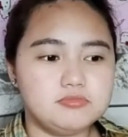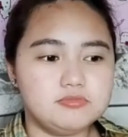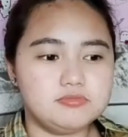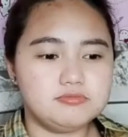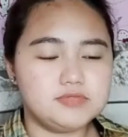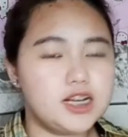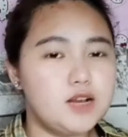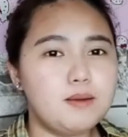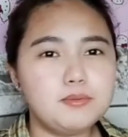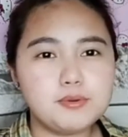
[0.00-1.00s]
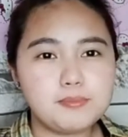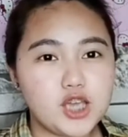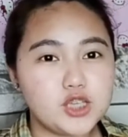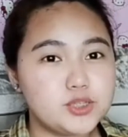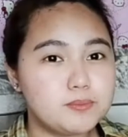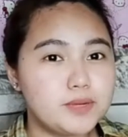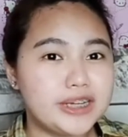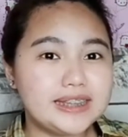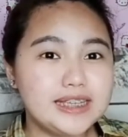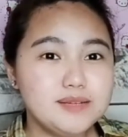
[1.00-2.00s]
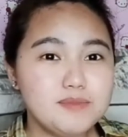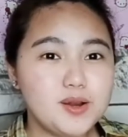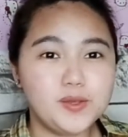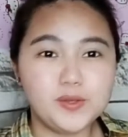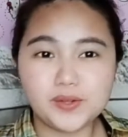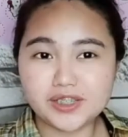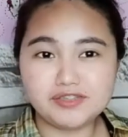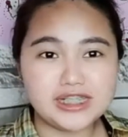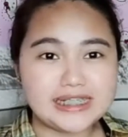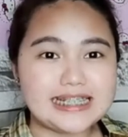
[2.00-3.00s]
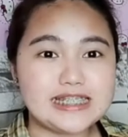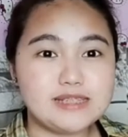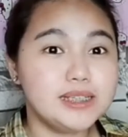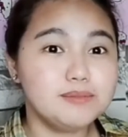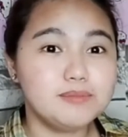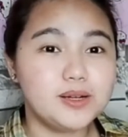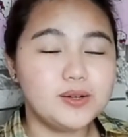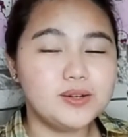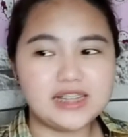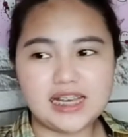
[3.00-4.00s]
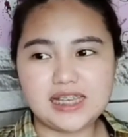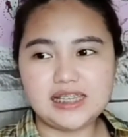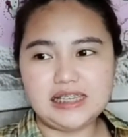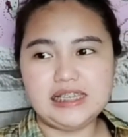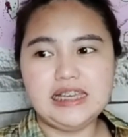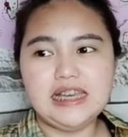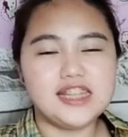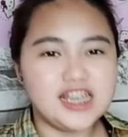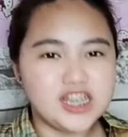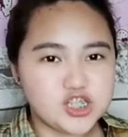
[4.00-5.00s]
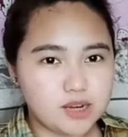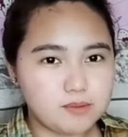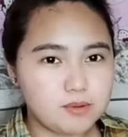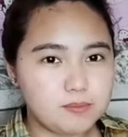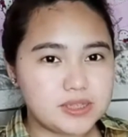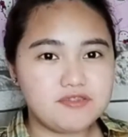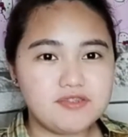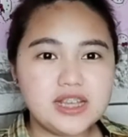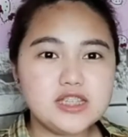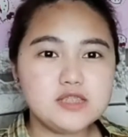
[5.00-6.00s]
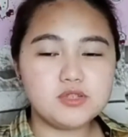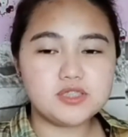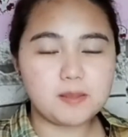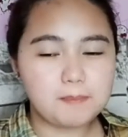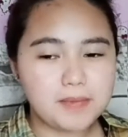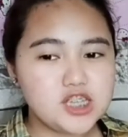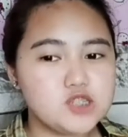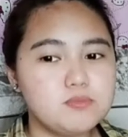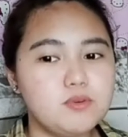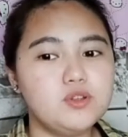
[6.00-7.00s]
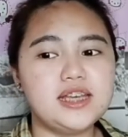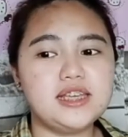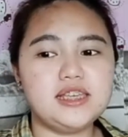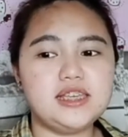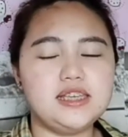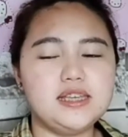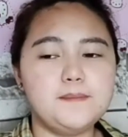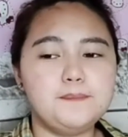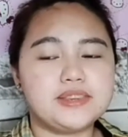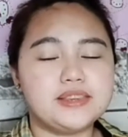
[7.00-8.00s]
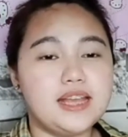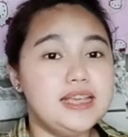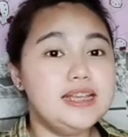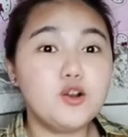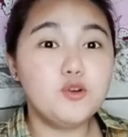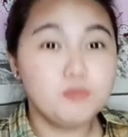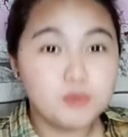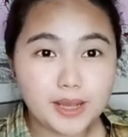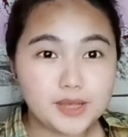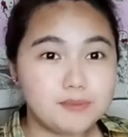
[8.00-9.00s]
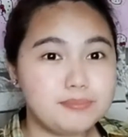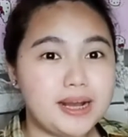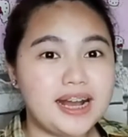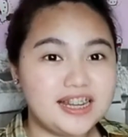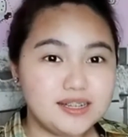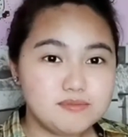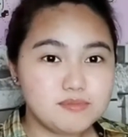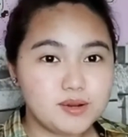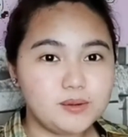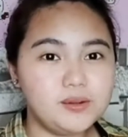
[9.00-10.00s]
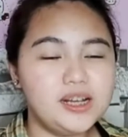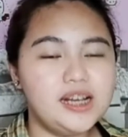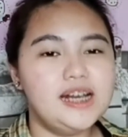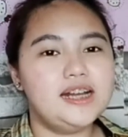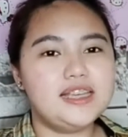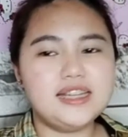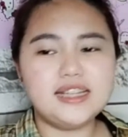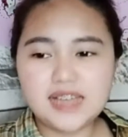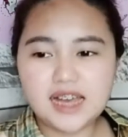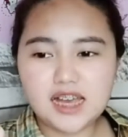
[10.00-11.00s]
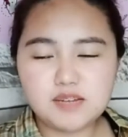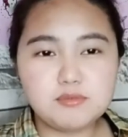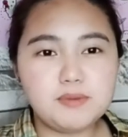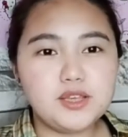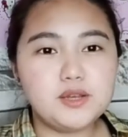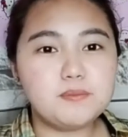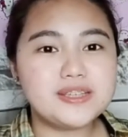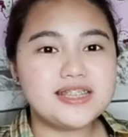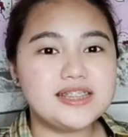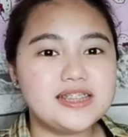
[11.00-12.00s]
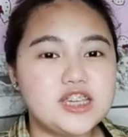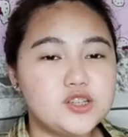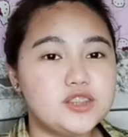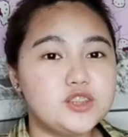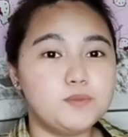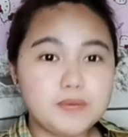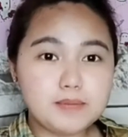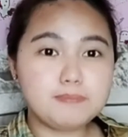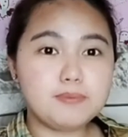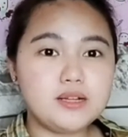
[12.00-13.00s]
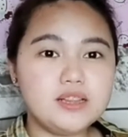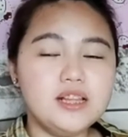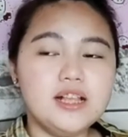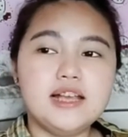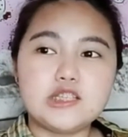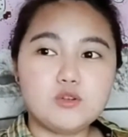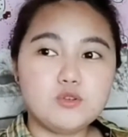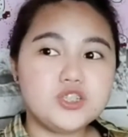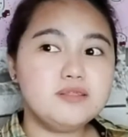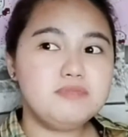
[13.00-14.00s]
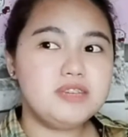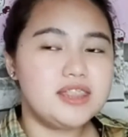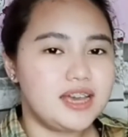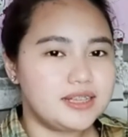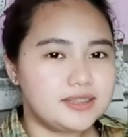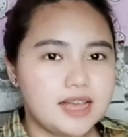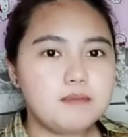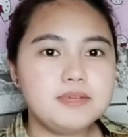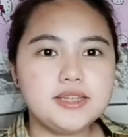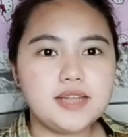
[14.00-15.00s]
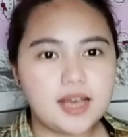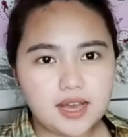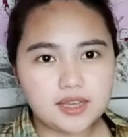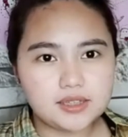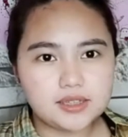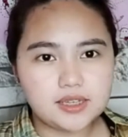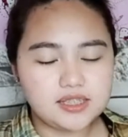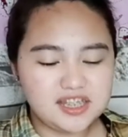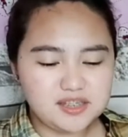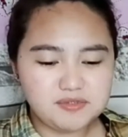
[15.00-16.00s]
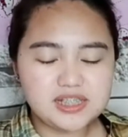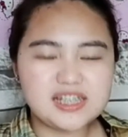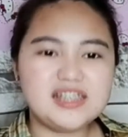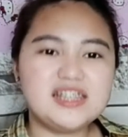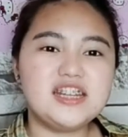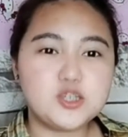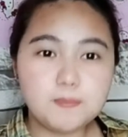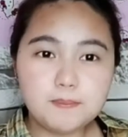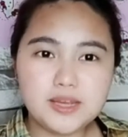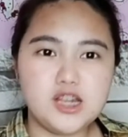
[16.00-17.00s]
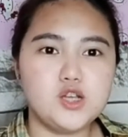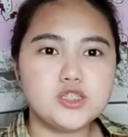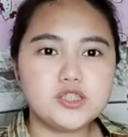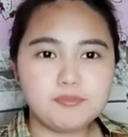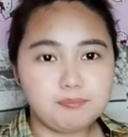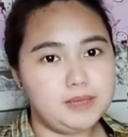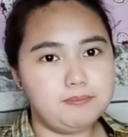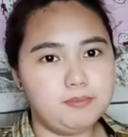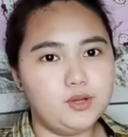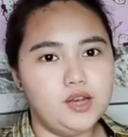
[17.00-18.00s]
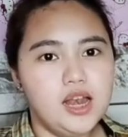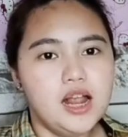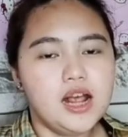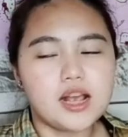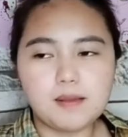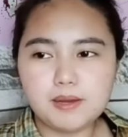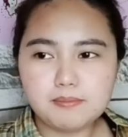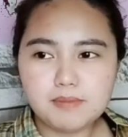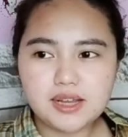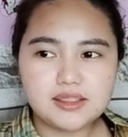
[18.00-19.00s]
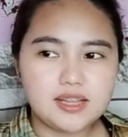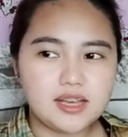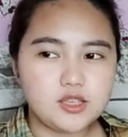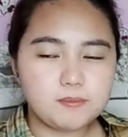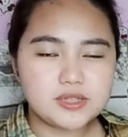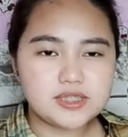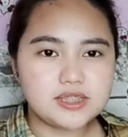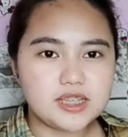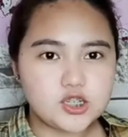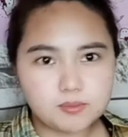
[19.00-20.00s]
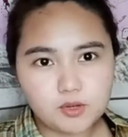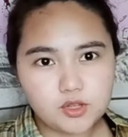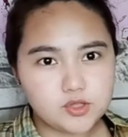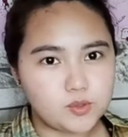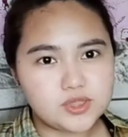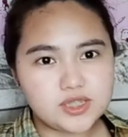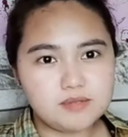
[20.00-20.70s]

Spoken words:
nagawa mo kung maayos yung marketing mo, yung advertisement mo, na-i-share mo ba sa friends mo, sa page mo, na-ilako mo ba yung pangalan mo, ginandahan mo ba yung presentation to people. Social media, ang daming nakakita. It even can reach millions of people. Kapag maganda yung presentation mo on social